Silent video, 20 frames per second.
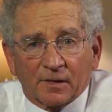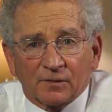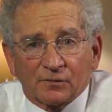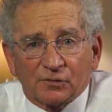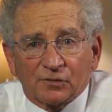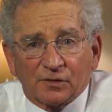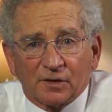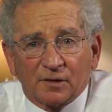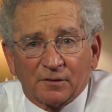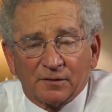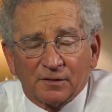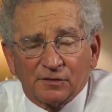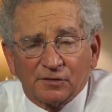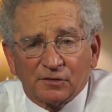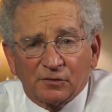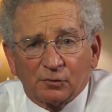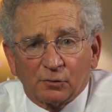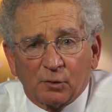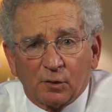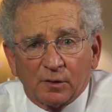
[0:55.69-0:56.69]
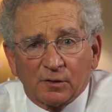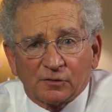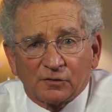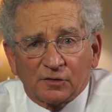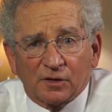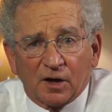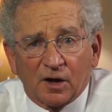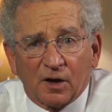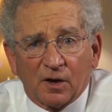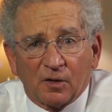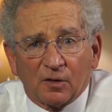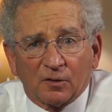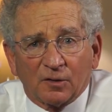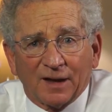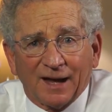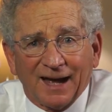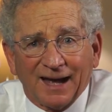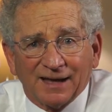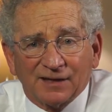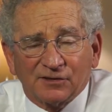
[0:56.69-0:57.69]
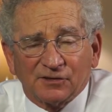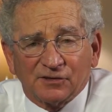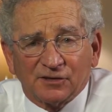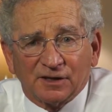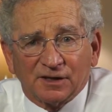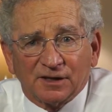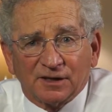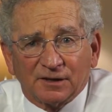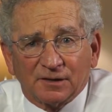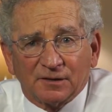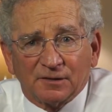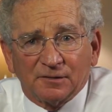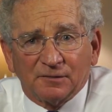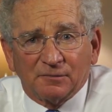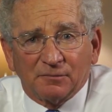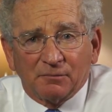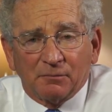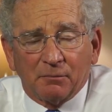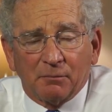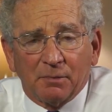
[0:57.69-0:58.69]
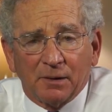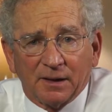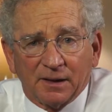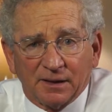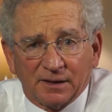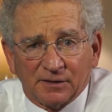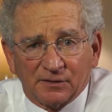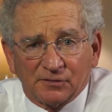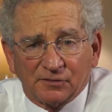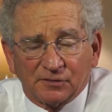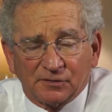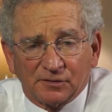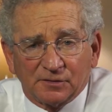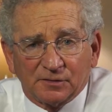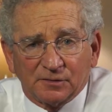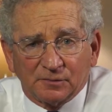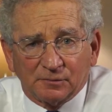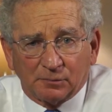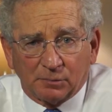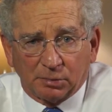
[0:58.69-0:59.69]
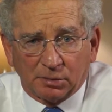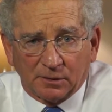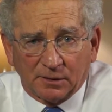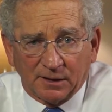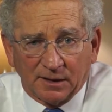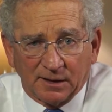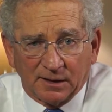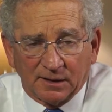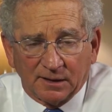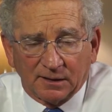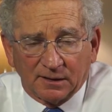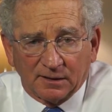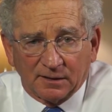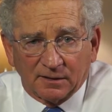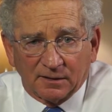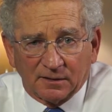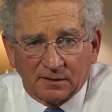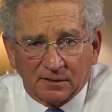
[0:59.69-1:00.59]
So this is what is called asset-based planning.